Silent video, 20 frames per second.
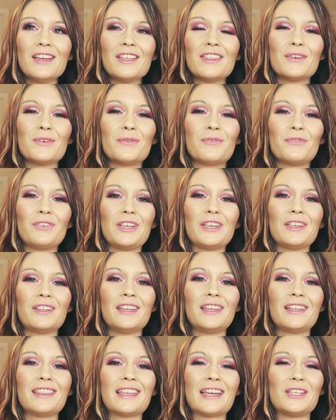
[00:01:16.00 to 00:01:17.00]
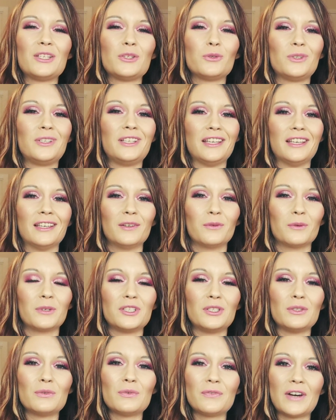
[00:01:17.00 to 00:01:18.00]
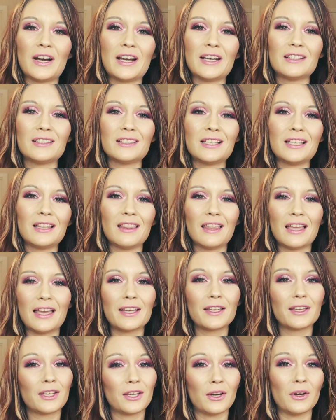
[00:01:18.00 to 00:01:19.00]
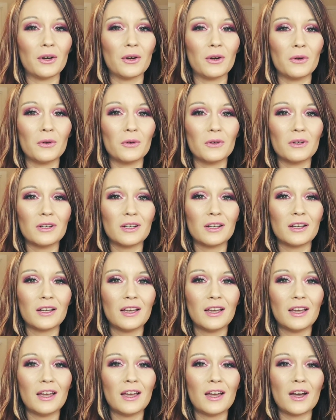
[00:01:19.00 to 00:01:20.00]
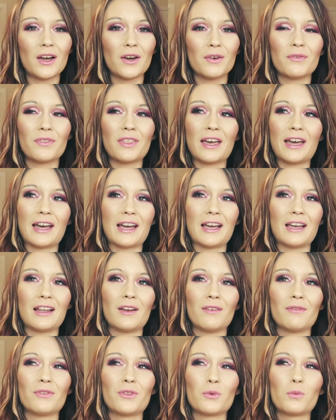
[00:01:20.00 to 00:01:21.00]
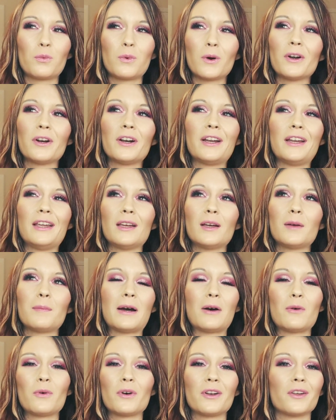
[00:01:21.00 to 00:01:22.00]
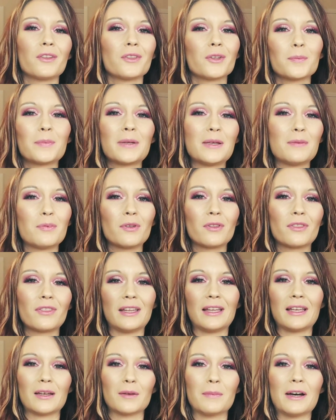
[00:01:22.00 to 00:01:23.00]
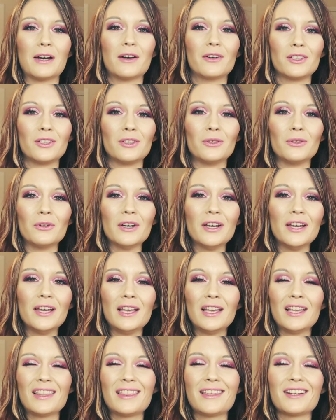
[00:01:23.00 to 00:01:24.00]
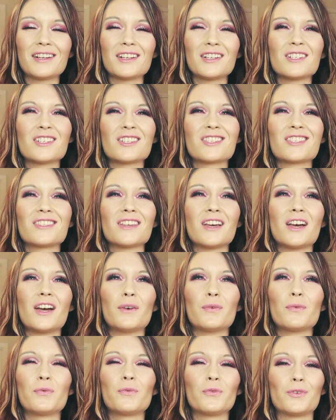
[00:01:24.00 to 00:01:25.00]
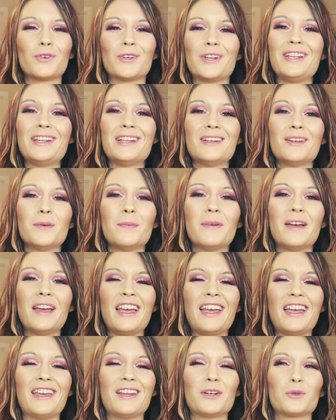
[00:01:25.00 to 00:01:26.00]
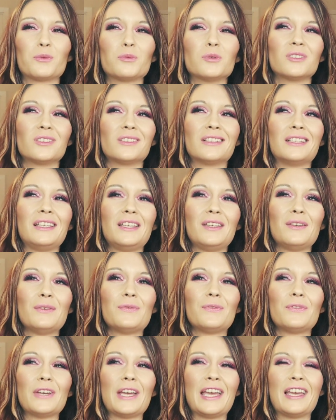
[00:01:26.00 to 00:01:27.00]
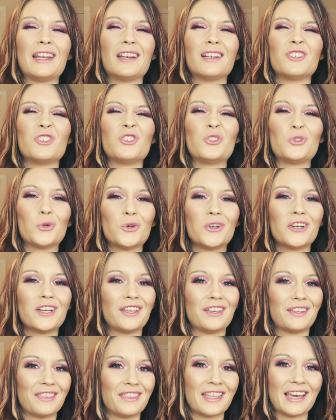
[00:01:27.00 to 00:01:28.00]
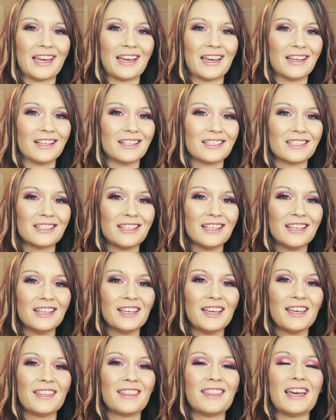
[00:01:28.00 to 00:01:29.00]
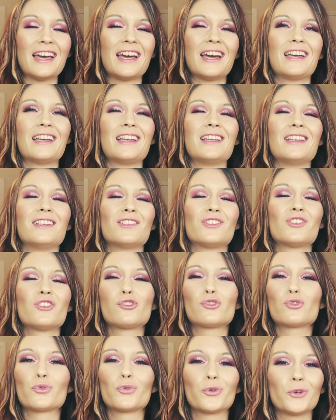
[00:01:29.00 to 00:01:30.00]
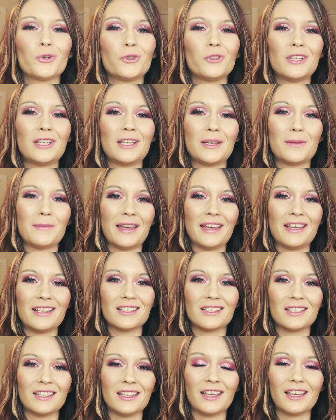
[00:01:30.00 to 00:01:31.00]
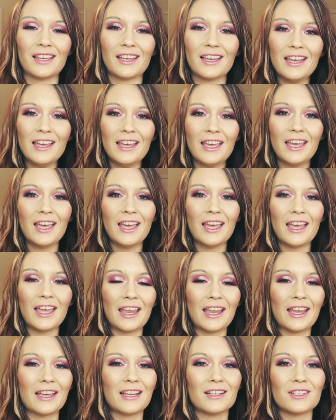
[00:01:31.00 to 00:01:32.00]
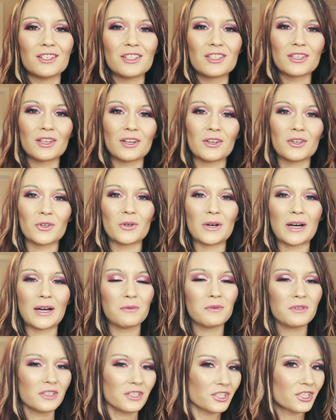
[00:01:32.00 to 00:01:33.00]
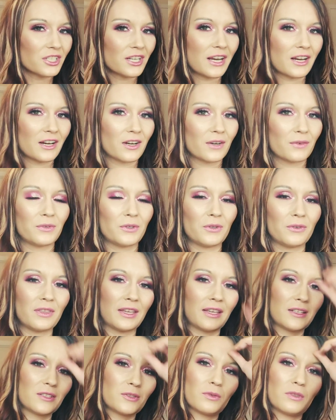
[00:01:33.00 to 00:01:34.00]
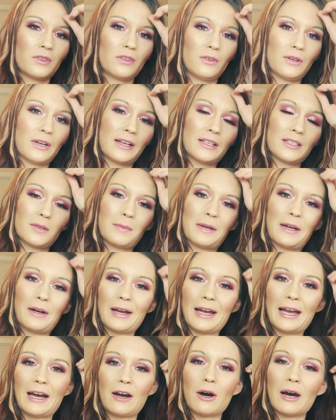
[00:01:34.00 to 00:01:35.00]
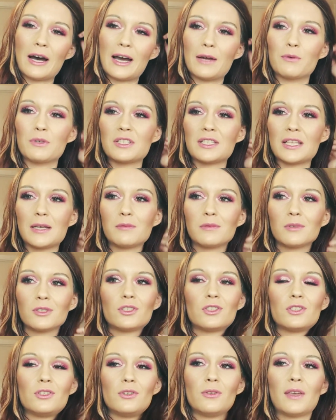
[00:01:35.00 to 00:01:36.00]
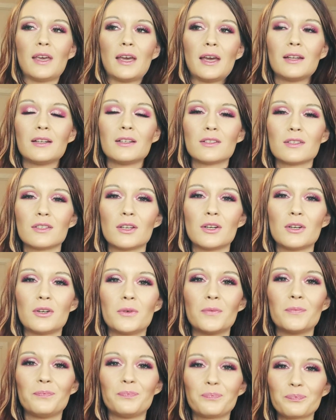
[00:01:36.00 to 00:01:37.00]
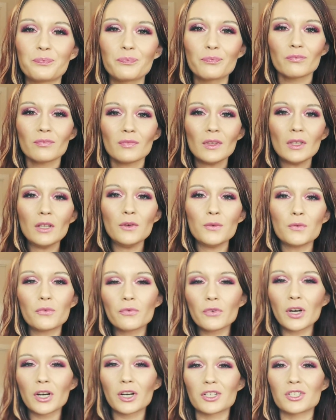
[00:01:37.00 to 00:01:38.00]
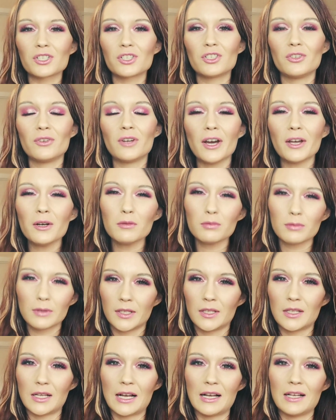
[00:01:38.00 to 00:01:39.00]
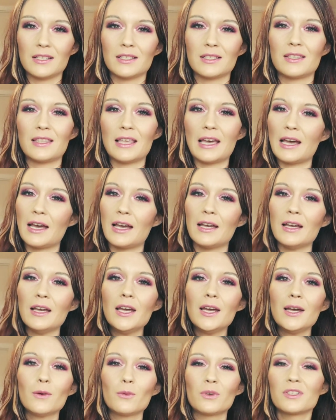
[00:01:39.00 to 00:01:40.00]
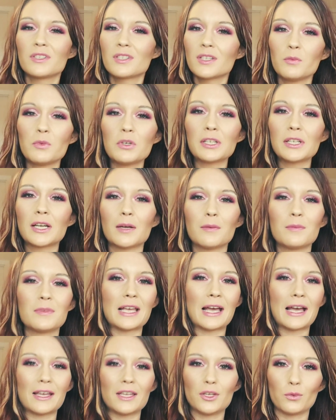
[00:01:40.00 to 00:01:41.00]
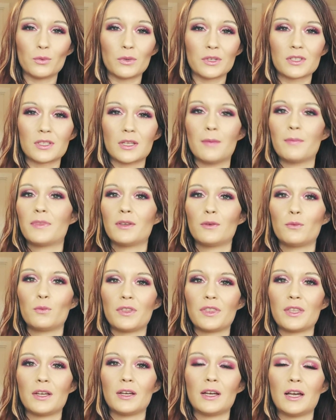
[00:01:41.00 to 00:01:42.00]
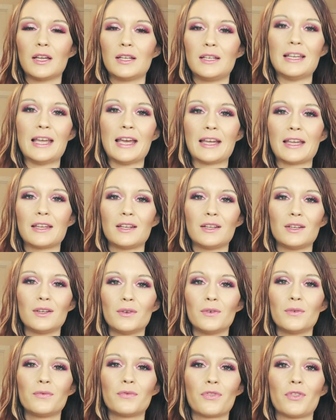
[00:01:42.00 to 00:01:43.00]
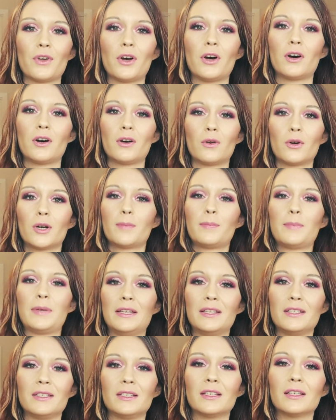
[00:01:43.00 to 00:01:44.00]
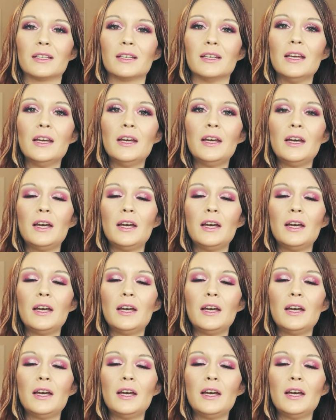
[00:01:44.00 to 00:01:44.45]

the feeling that you get when you finally let go of that, of the worry about what other people think about you, there's a freedom and a relief and a joy in that is truly amazing. And so I want to share a few things with you guys about how I was able to do that. So first, you got to realize that when someone comes at you with something, with a negative thought or opinion,